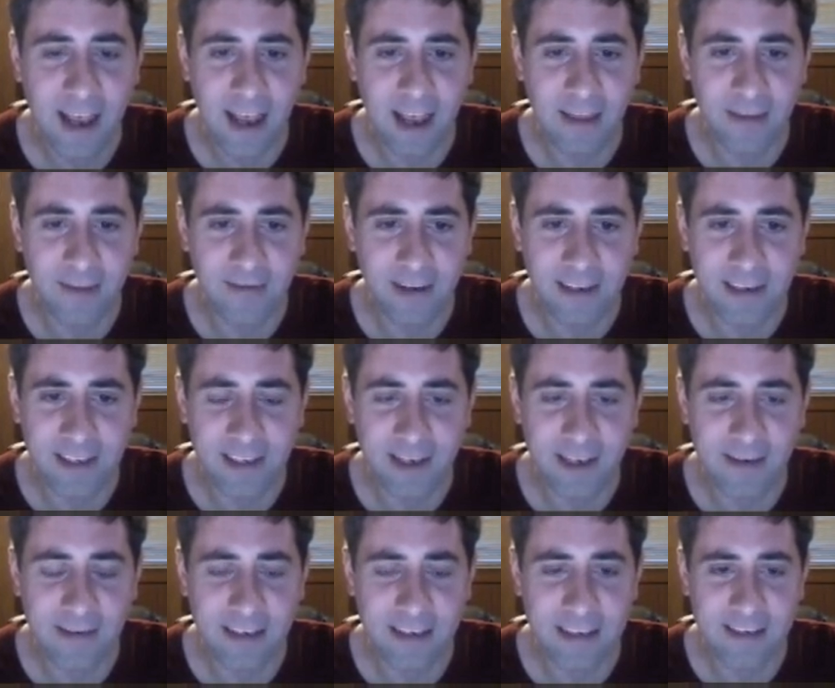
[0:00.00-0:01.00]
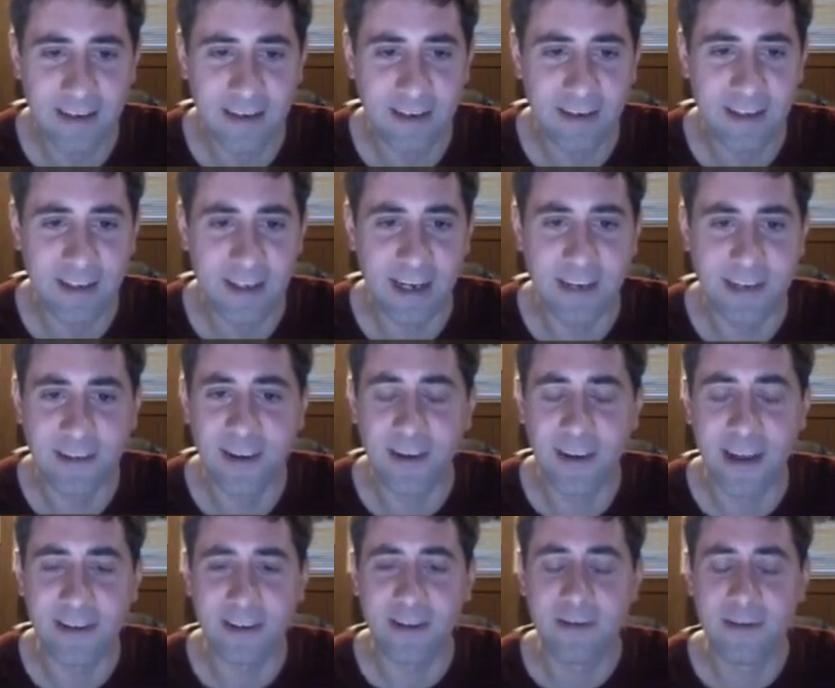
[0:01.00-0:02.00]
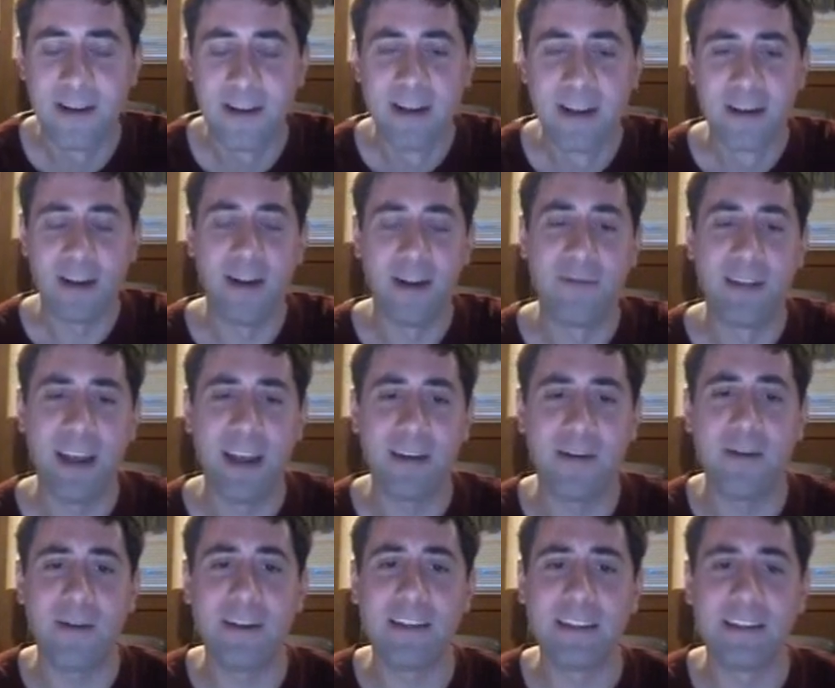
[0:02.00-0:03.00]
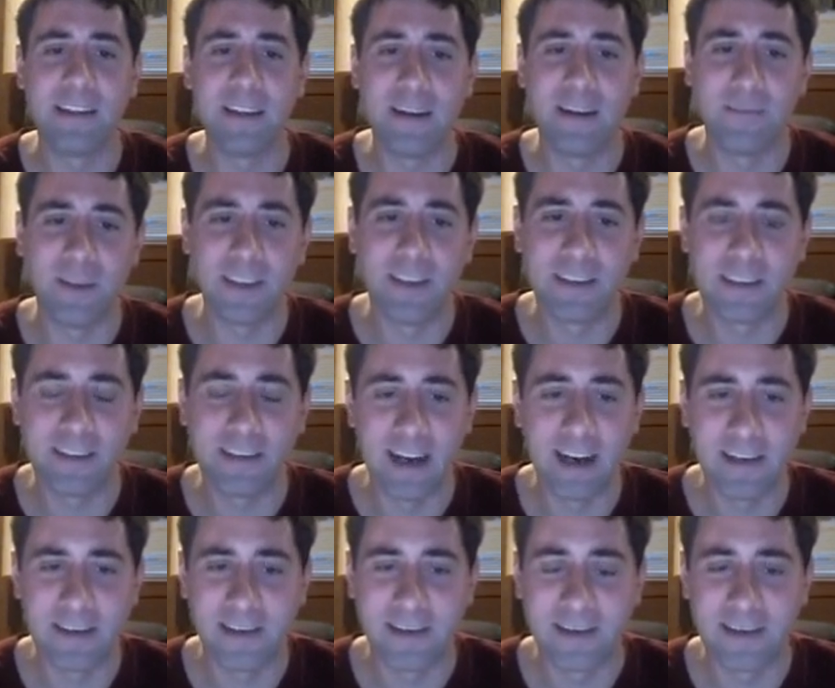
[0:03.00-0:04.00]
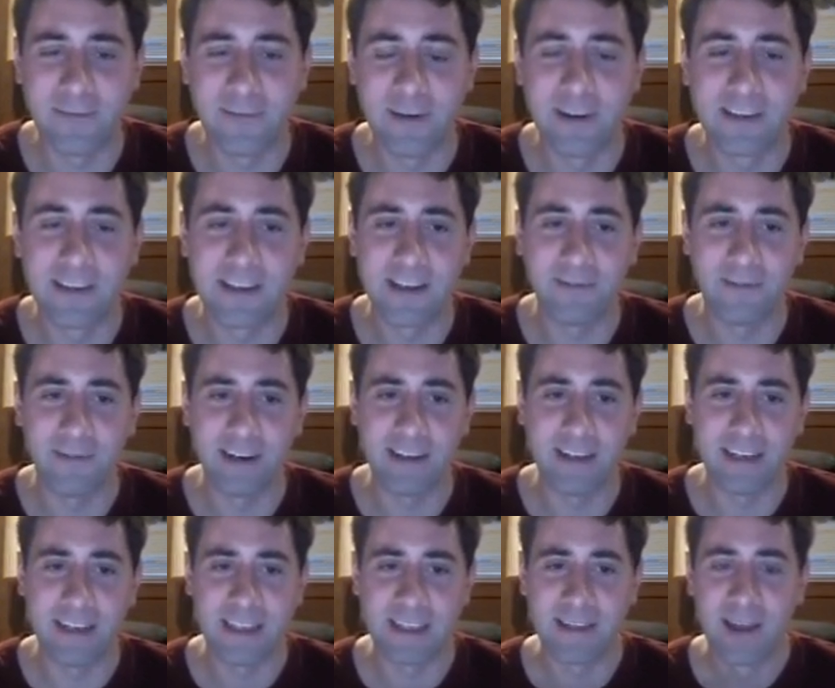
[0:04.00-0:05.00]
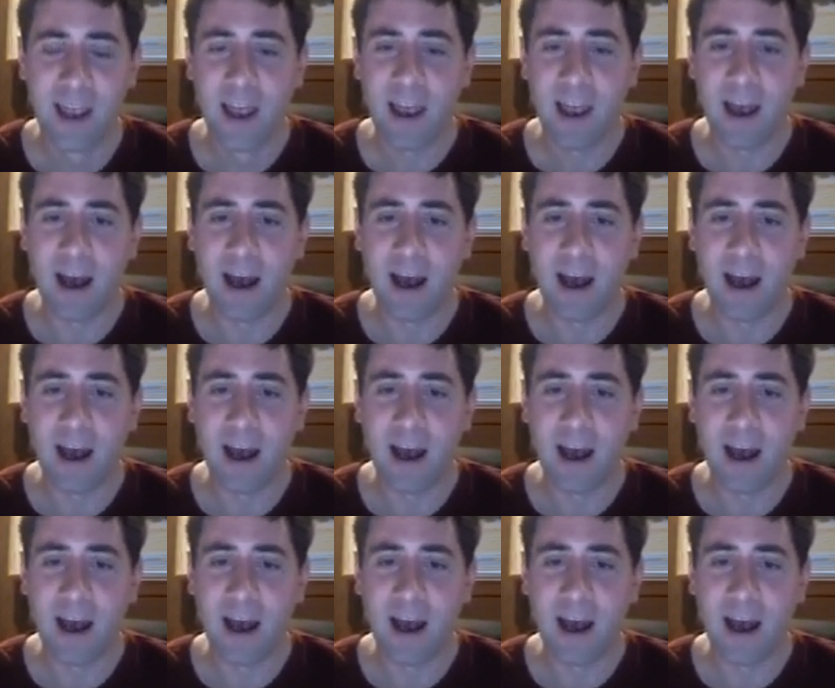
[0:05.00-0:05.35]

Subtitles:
And the ratio is unchanged. Okay, so without going into the numbers, I saw some posts that went into this.